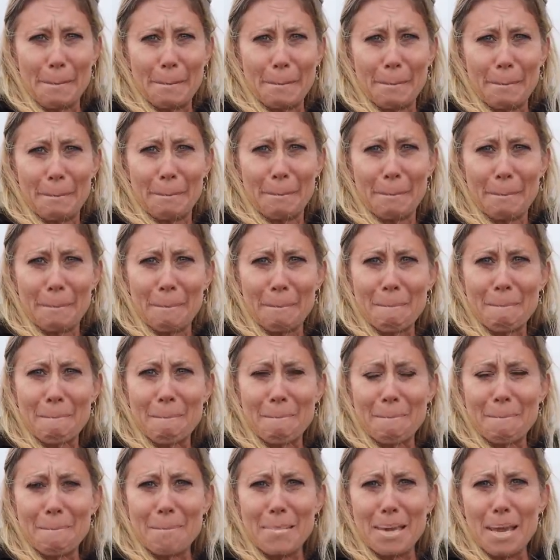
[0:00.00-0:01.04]
Oh.
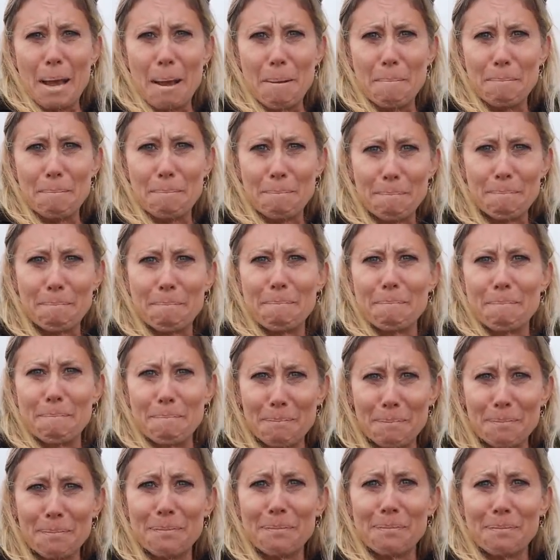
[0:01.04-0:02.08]
Yeah.
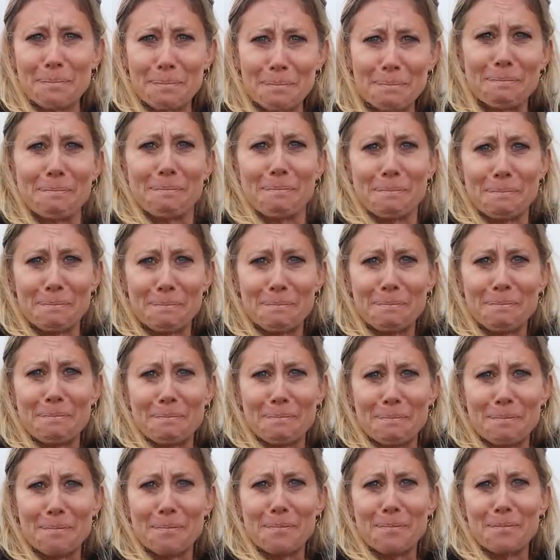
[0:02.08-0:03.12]
You,
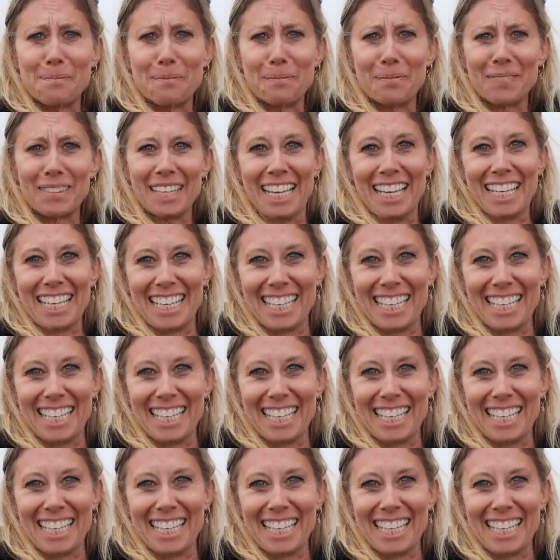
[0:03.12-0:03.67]
and then what?